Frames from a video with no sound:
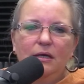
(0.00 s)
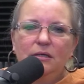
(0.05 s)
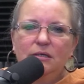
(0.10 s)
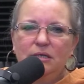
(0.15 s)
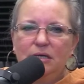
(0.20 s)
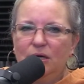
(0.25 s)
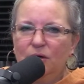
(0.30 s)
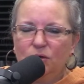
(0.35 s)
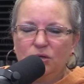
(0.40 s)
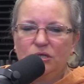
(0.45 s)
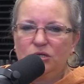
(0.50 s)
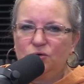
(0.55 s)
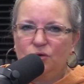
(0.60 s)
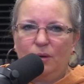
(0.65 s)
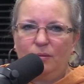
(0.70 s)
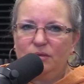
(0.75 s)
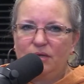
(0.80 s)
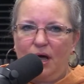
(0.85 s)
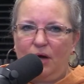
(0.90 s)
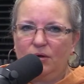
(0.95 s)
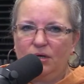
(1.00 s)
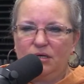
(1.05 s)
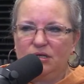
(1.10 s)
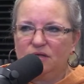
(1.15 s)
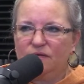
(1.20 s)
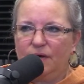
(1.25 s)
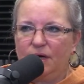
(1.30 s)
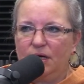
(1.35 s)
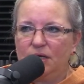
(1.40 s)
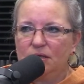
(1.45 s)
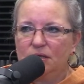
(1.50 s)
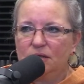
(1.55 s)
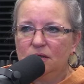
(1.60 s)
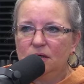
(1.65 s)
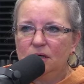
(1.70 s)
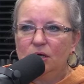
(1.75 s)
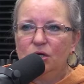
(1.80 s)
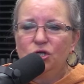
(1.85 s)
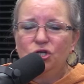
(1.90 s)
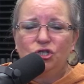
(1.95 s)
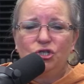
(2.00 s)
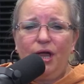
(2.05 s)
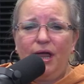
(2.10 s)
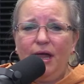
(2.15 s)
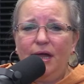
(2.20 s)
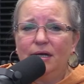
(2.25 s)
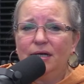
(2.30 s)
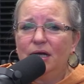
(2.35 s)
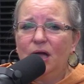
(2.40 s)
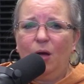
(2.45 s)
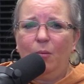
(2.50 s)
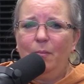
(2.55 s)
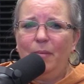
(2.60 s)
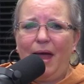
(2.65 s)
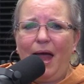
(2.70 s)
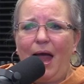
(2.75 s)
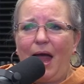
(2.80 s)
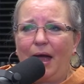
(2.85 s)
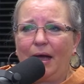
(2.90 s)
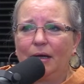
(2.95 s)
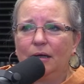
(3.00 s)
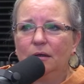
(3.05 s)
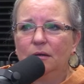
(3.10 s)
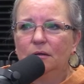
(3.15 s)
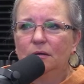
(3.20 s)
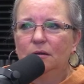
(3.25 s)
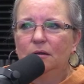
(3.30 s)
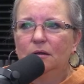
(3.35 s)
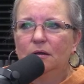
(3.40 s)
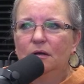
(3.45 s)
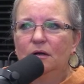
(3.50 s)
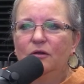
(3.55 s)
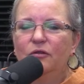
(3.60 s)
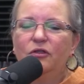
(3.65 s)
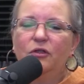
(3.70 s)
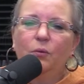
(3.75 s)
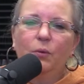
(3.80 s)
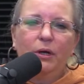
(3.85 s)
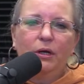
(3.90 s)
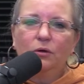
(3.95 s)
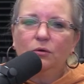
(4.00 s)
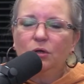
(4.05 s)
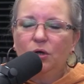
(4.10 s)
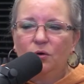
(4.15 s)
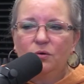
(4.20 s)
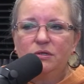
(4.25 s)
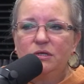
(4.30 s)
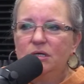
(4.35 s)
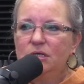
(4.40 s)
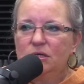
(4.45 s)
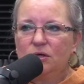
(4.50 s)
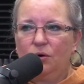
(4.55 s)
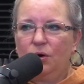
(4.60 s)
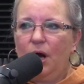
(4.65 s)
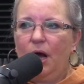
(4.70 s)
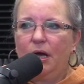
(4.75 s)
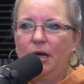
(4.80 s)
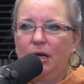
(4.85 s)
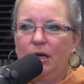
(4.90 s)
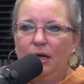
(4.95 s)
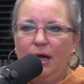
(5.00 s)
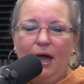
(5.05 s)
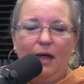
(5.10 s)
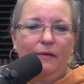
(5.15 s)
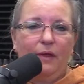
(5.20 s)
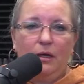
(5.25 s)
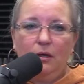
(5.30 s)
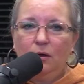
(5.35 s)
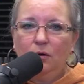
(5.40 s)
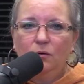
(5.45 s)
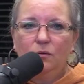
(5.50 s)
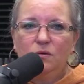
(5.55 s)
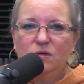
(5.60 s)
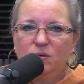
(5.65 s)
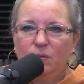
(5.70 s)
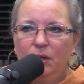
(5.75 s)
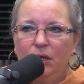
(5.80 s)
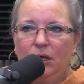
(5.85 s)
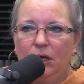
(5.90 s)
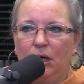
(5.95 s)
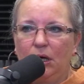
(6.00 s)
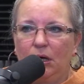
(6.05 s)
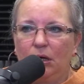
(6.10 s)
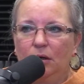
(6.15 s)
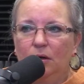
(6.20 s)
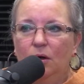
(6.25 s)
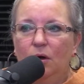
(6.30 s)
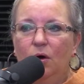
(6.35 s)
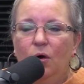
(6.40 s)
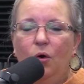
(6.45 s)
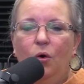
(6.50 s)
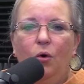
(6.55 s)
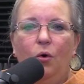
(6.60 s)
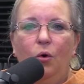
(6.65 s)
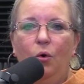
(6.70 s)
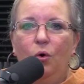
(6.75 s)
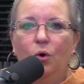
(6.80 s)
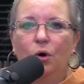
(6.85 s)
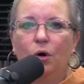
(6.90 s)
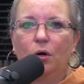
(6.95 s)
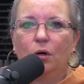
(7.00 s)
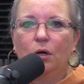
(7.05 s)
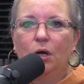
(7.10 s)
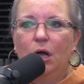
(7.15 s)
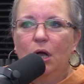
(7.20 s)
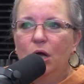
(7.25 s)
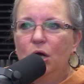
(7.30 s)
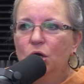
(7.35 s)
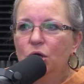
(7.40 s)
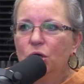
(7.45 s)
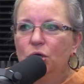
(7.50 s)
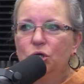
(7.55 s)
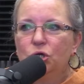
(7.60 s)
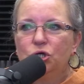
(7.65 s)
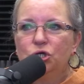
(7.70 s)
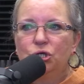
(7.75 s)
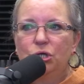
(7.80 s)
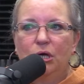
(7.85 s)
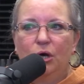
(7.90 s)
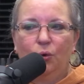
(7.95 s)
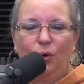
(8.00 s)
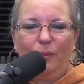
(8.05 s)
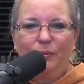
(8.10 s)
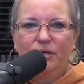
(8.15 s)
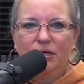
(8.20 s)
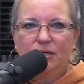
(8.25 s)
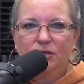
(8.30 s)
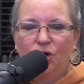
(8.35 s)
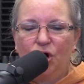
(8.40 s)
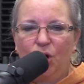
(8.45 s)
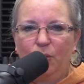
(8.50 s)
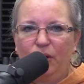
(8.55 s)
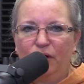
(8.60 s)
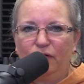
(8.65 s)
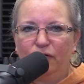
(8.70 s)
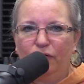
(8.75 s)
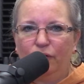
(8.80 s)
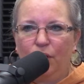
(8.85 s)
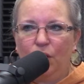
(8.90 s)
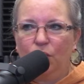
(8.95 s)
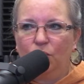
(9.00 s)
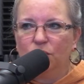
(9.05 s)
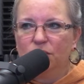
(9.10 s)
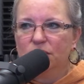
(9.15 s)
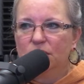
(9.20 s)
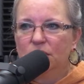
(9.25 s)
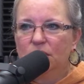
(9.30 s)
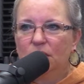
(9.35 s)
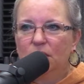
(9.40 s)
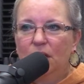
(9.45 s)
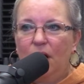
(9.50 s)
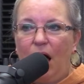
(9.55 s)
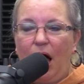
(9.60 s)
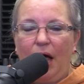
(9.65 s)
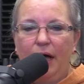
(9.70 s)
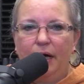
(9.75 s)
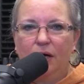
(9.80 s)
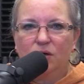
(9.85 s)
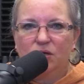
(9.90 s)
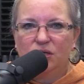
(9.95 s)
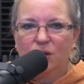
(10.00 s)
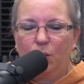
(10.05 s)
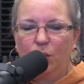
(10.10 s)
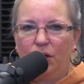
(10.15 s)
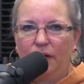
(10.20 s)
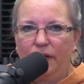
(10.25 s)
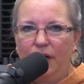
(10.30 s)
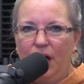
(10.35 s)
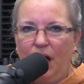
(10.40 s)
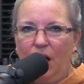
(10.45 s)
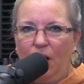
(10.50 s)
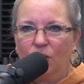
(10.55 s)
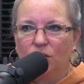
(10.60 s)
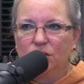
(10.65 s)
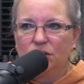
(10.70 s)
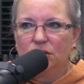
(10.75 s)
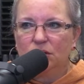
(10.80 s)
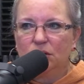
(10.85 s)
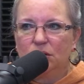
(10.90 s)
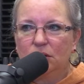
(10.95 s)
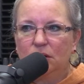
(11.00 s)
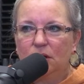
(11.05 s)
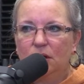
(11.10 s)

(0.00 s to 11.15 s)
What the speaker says: Tears streamed down his face. "Shane, come back." The reader knows he's crying and they know who's speaking. Or, "She gripped his arm and froze. I hear someone in the house."